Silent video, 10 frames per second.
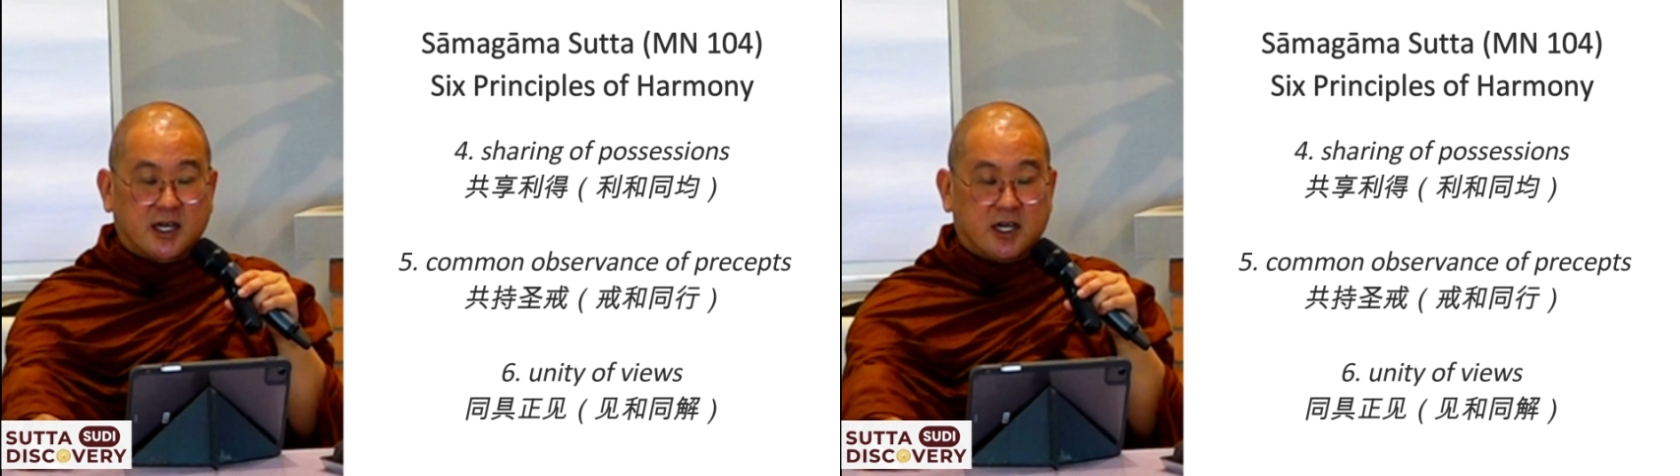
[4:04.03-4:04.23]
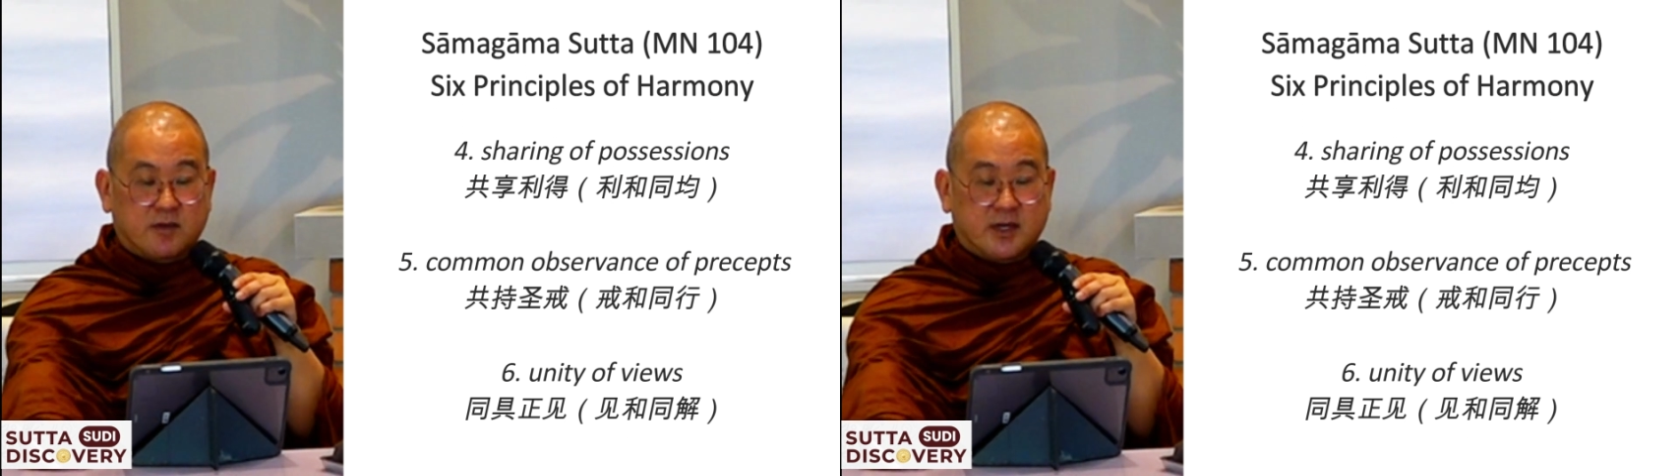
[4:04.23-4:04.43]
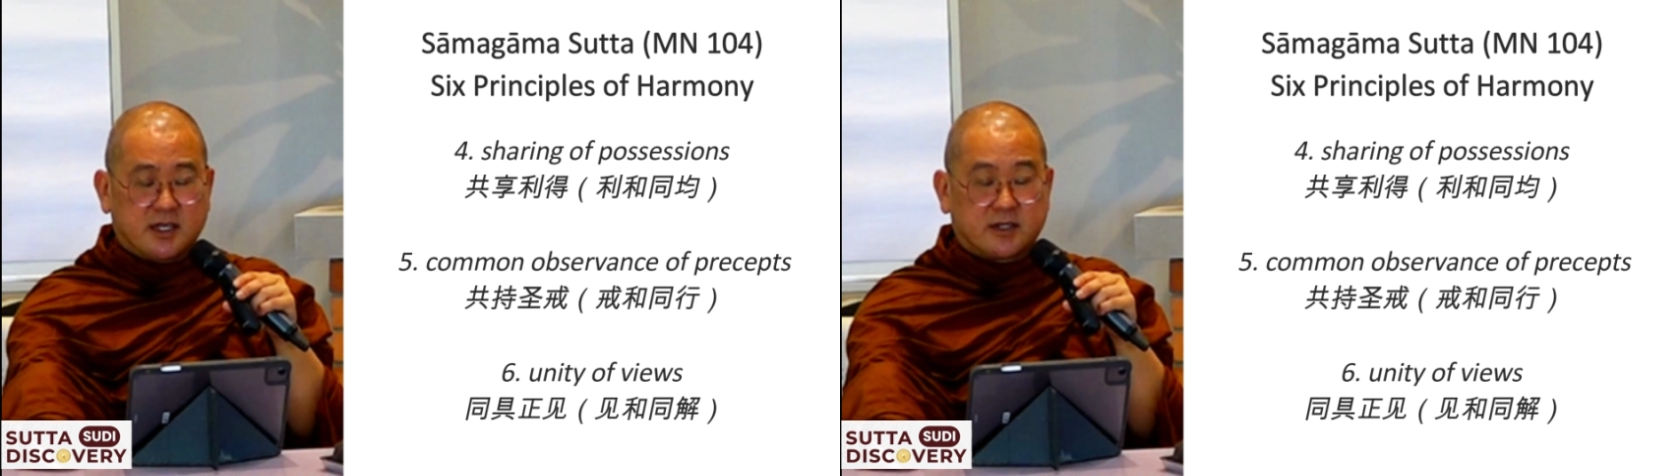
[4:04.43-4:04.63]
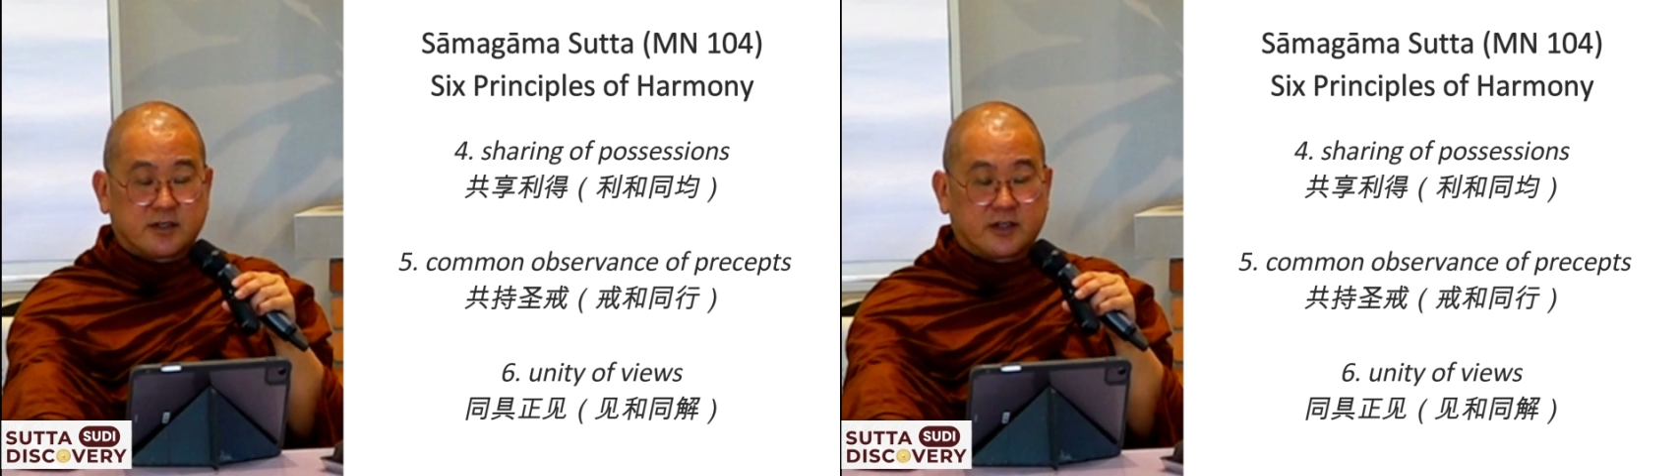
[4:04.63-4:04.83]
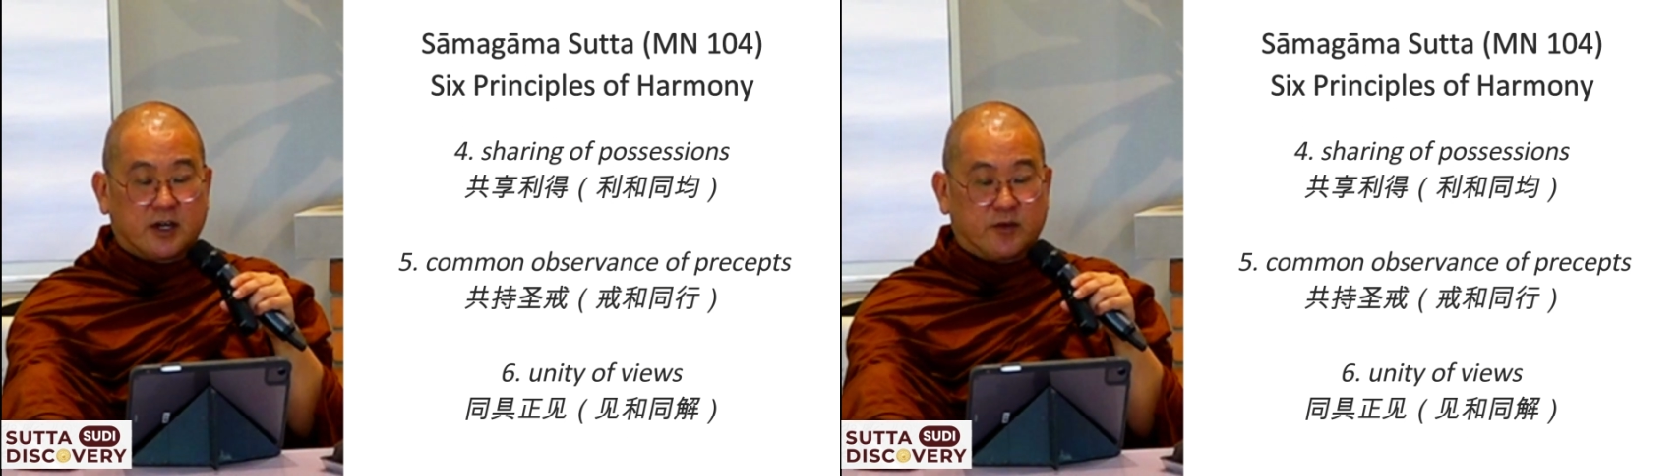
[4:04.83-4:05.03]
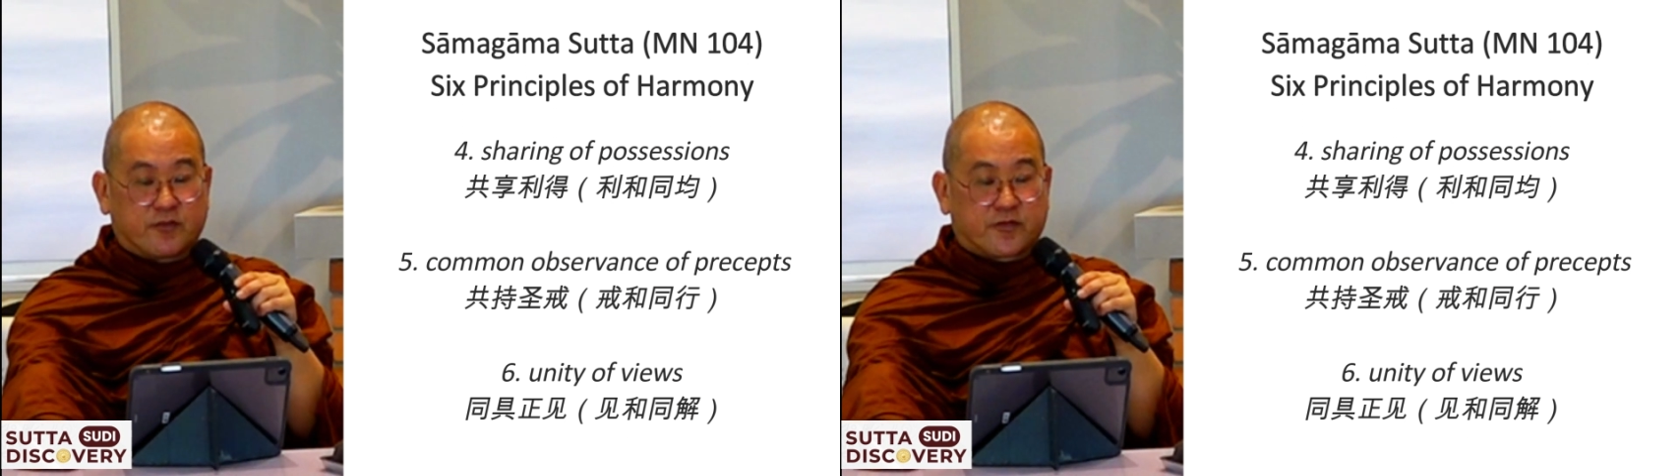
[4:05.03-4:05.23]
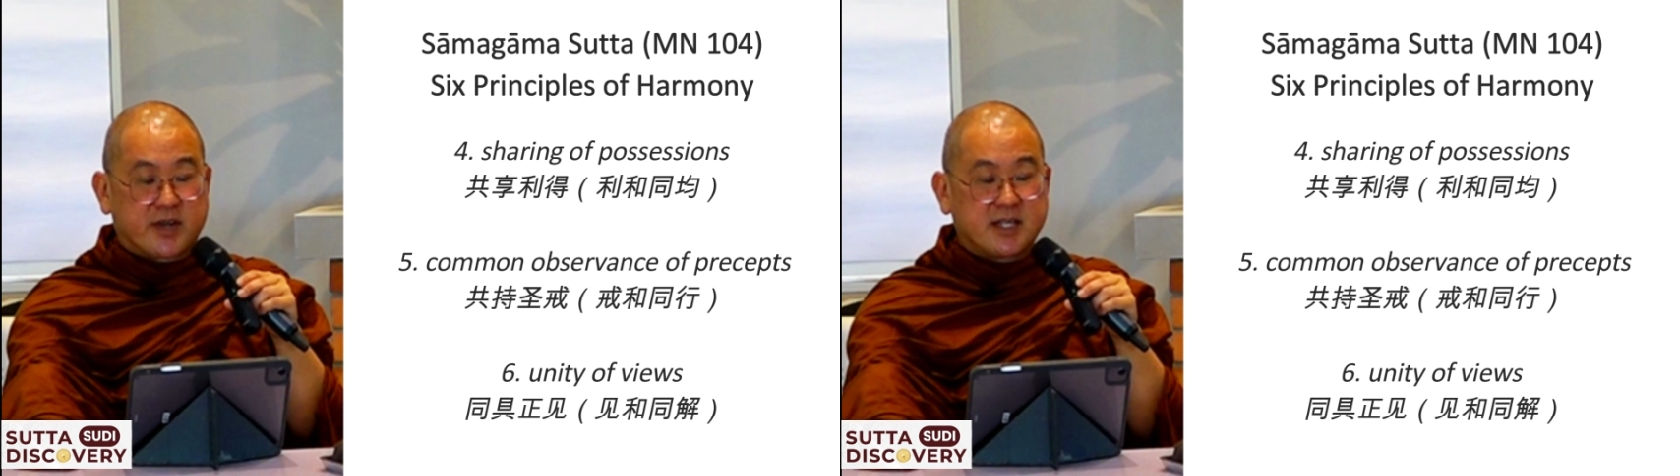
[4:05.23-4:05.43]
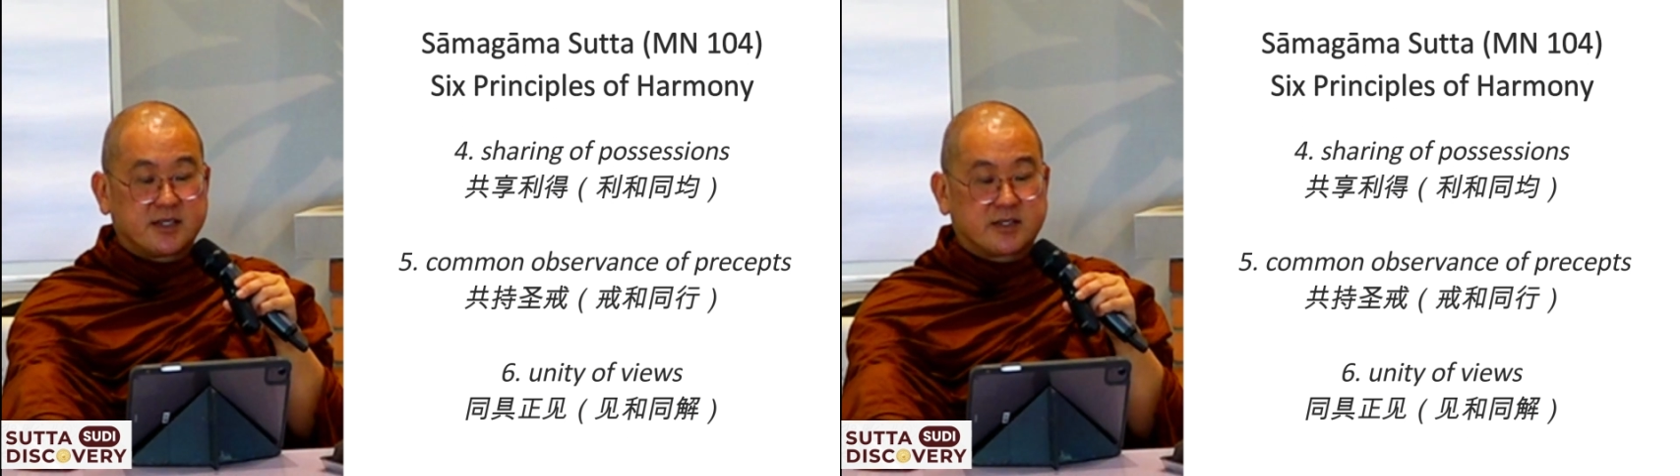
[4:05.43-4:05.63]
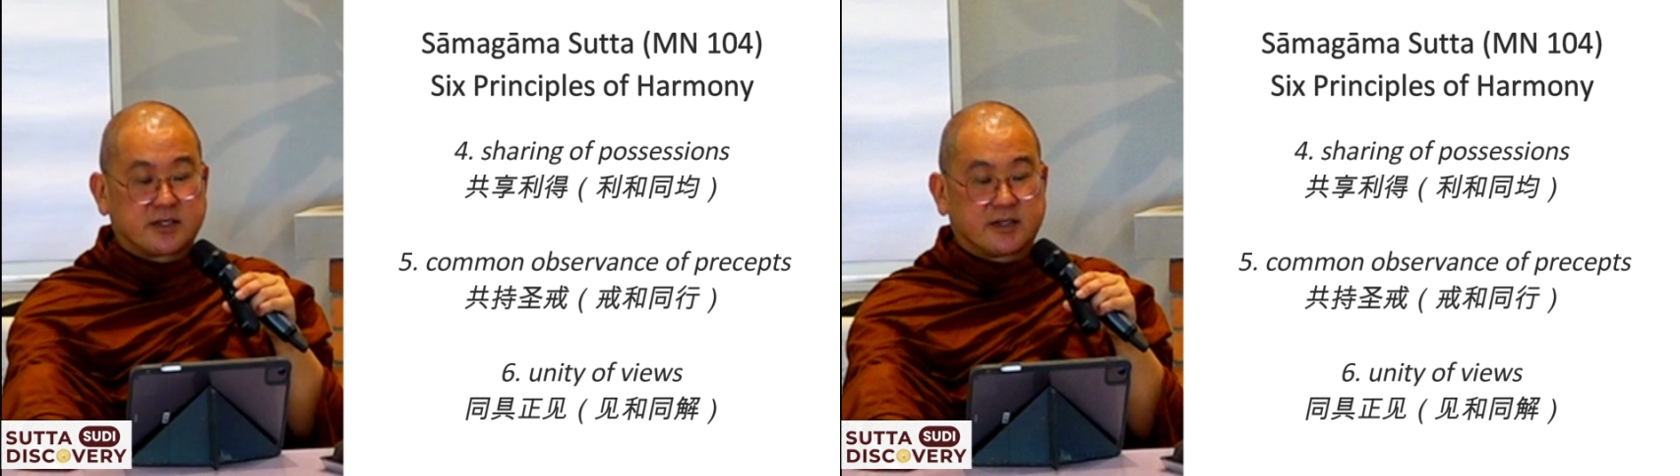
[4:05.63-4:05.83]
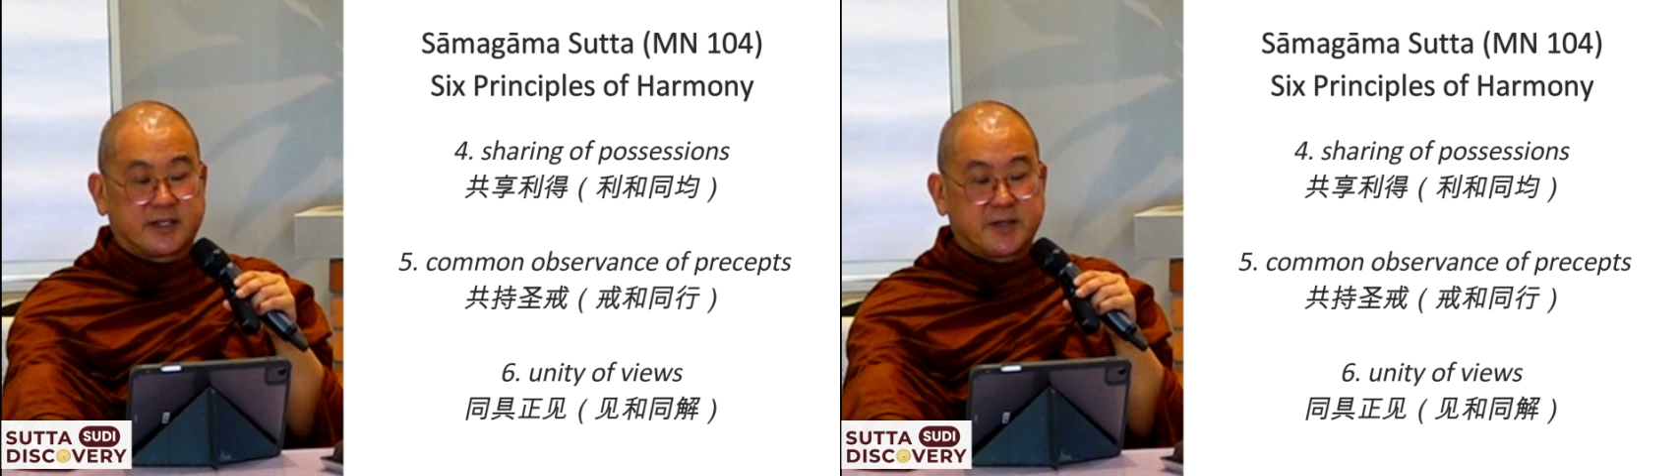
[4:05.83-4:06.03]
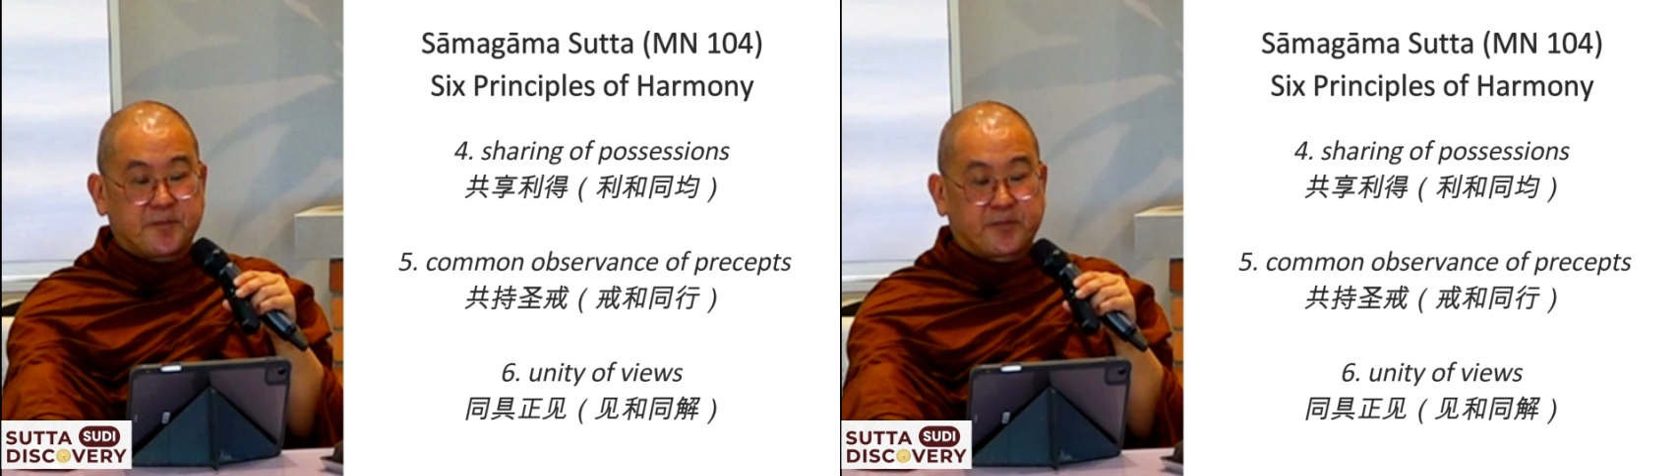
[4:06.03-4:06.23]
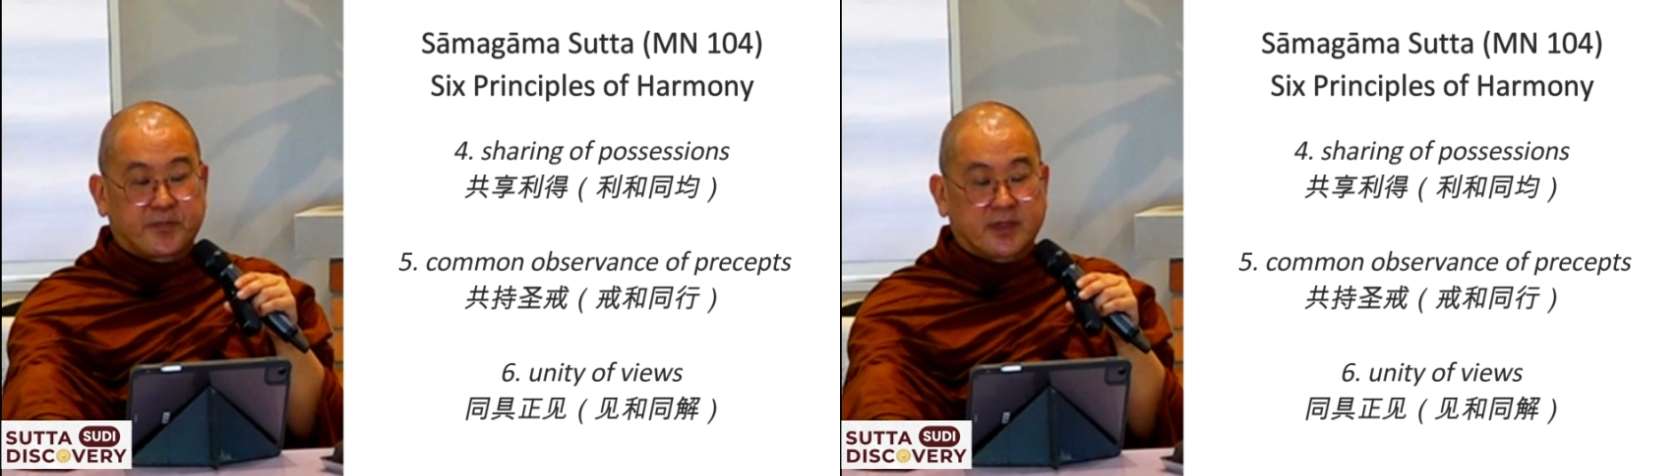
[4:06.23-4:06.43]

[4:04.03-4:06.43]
our friends, right?